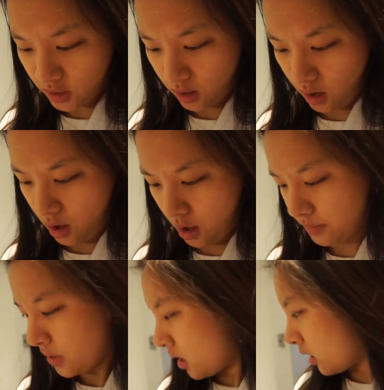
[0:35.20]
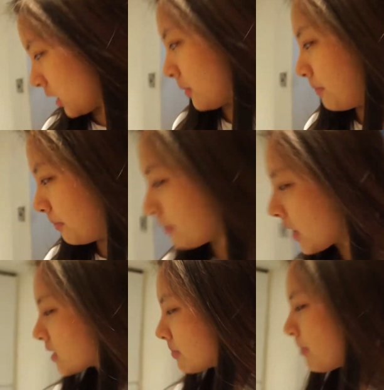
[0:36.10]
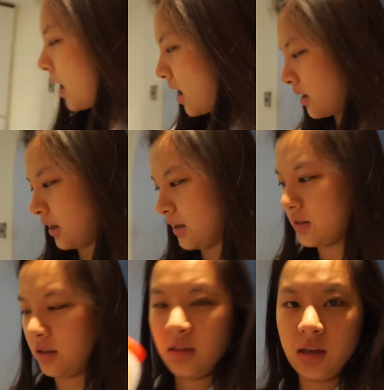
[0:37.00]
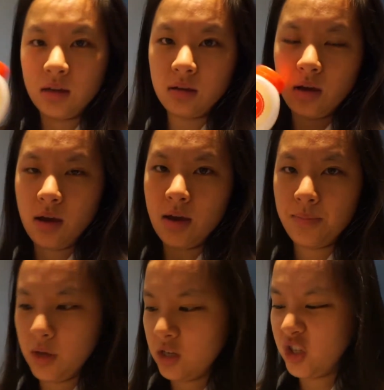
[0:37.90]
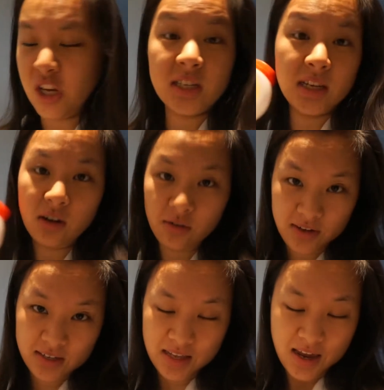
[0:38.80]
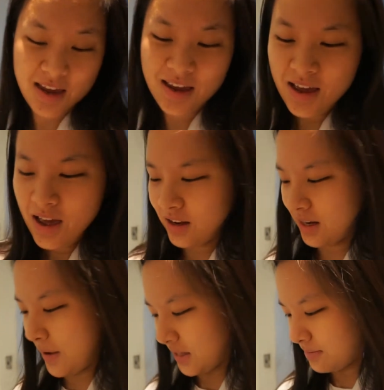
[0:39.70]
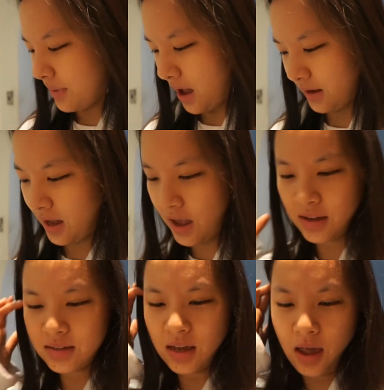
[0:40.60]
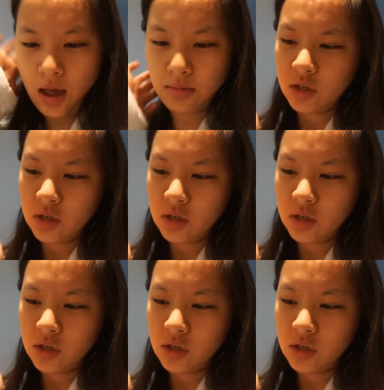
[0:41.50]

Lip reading: I'm going to make some pancakes, I think. Cheating, obviously. I'm going to make some pancakes, just